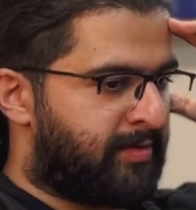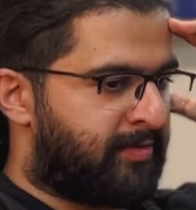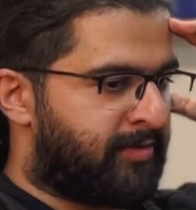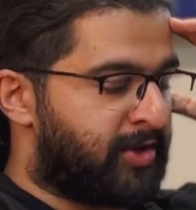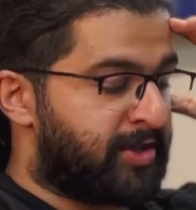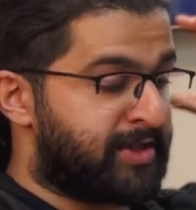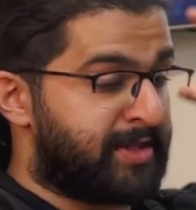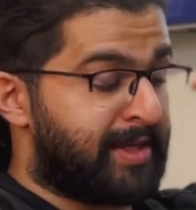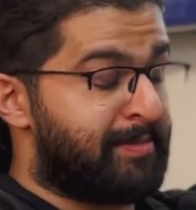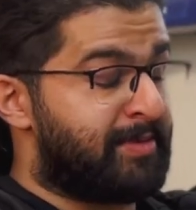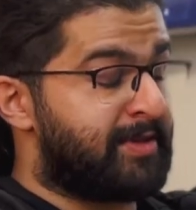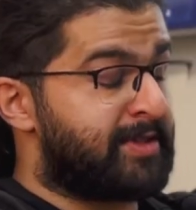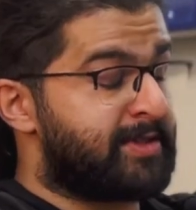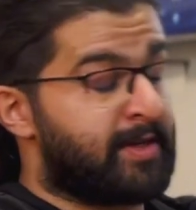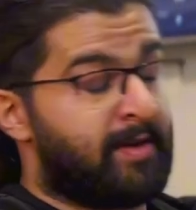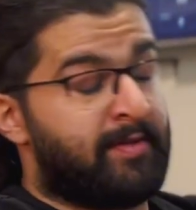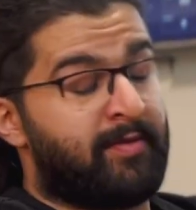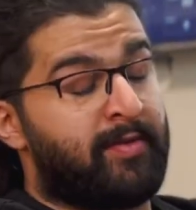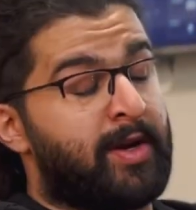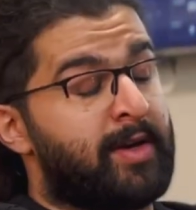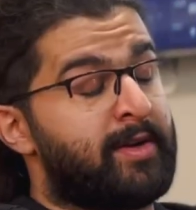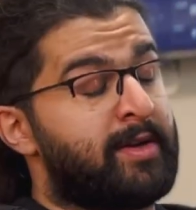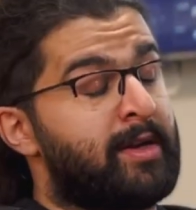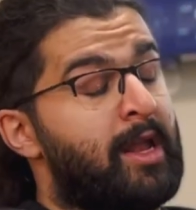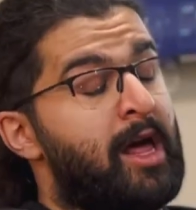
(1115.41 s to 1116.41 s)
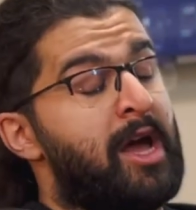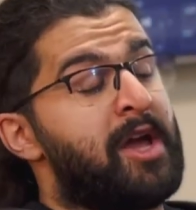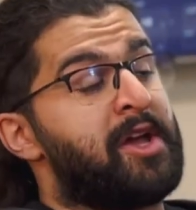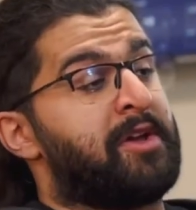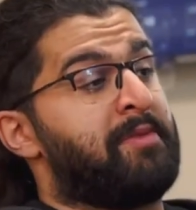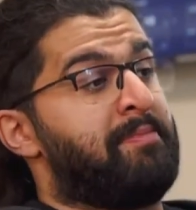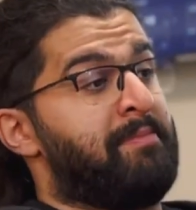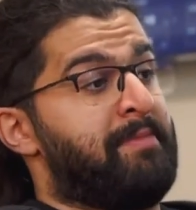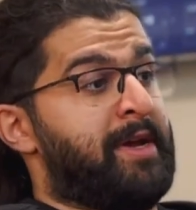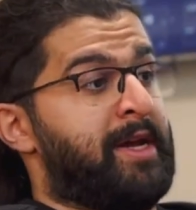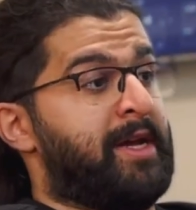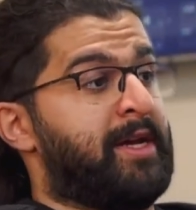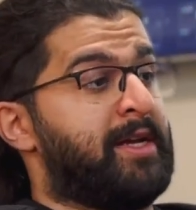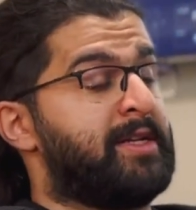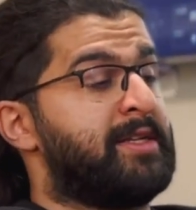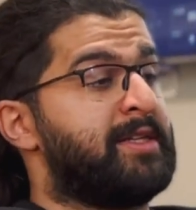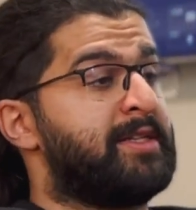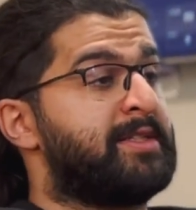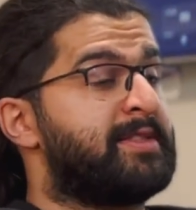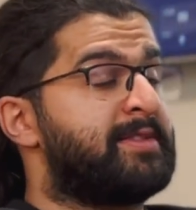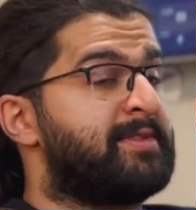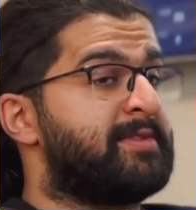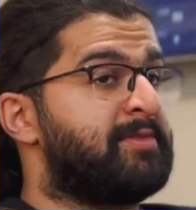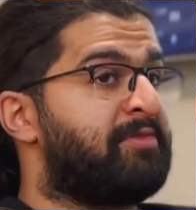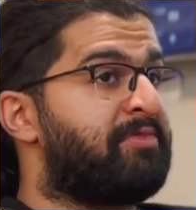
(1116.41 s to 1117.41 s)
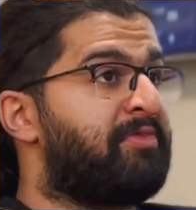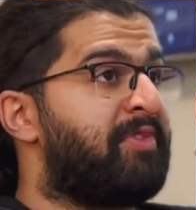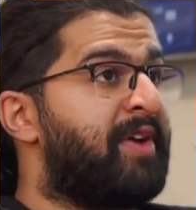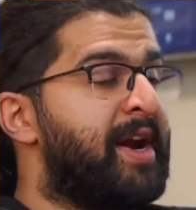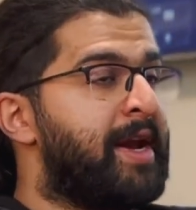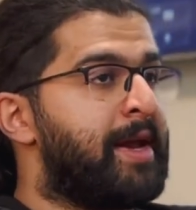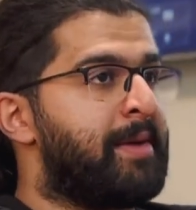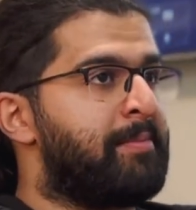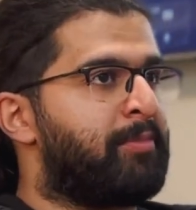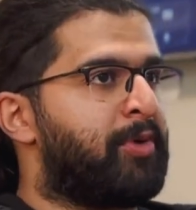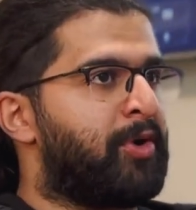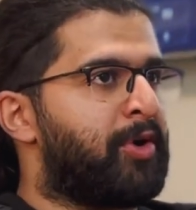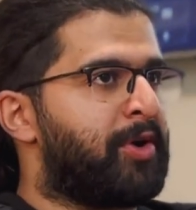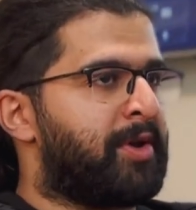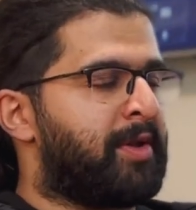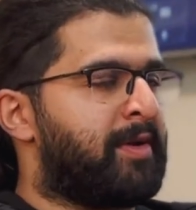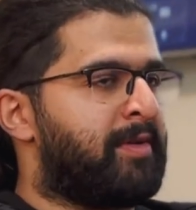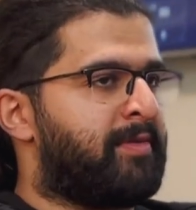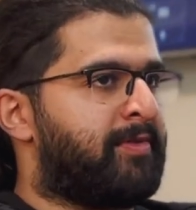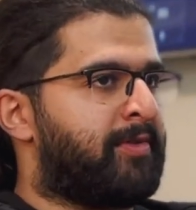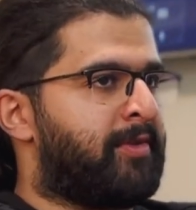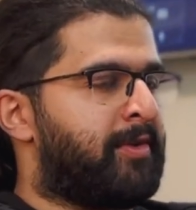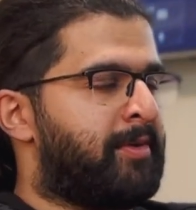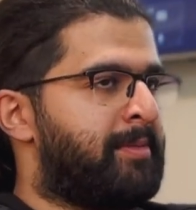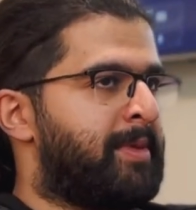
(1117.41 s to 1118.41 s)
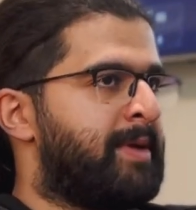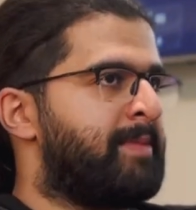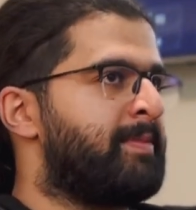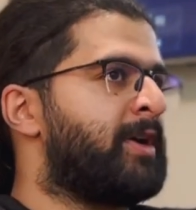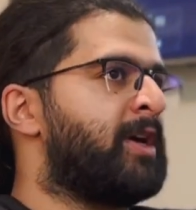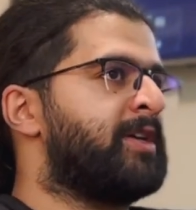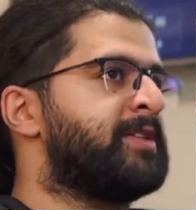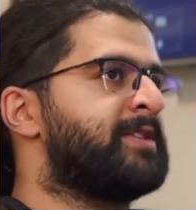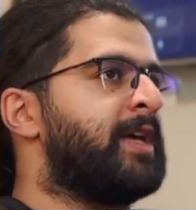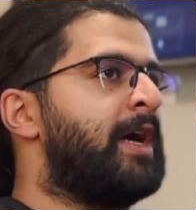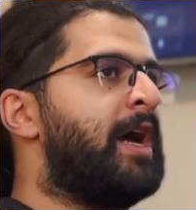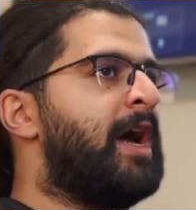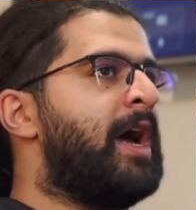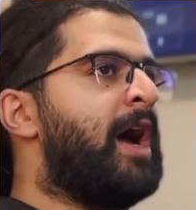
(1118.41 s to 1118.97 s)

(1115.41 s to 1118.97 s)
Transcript: For example, someone like me, it's very important for me because